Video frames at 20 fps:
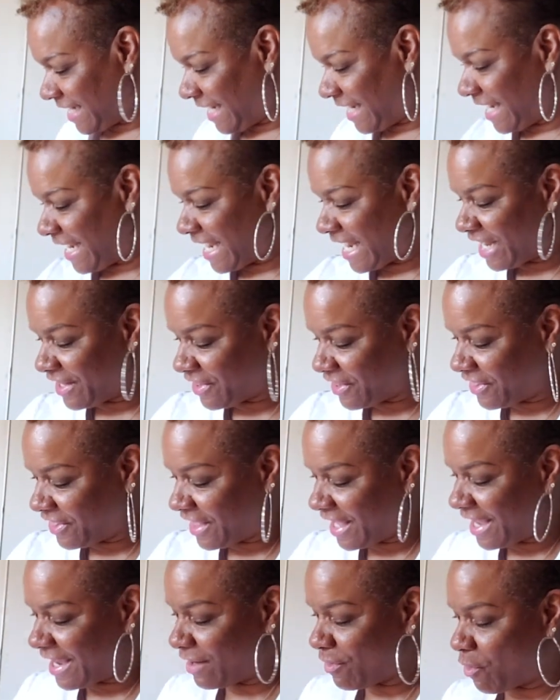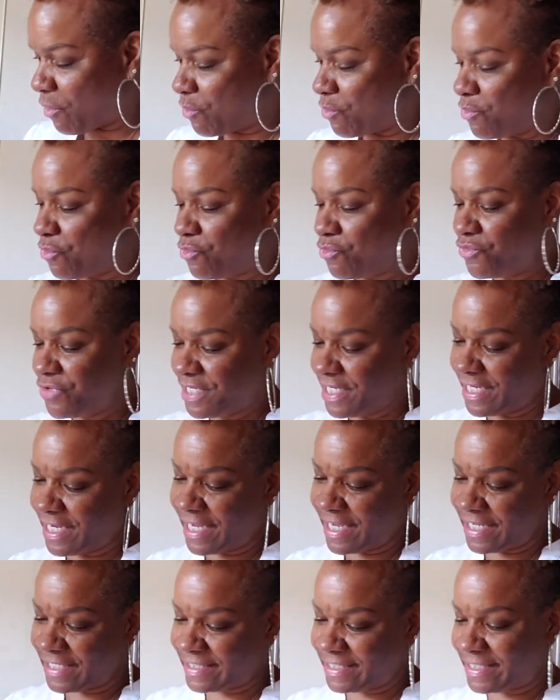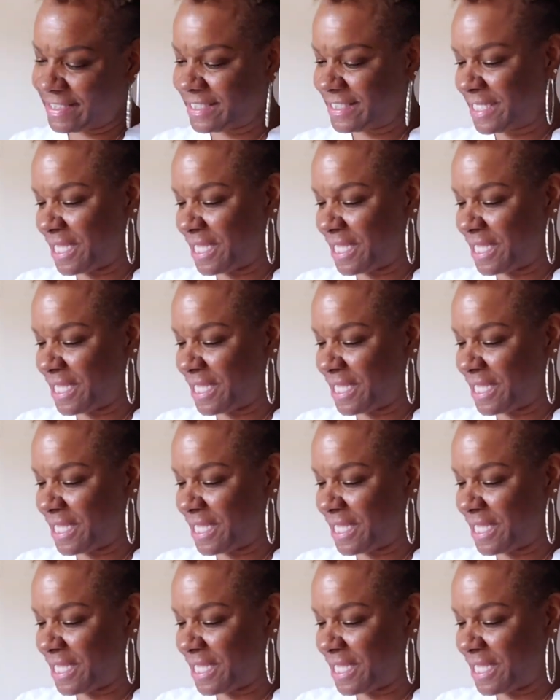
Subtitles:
And then, oh yes,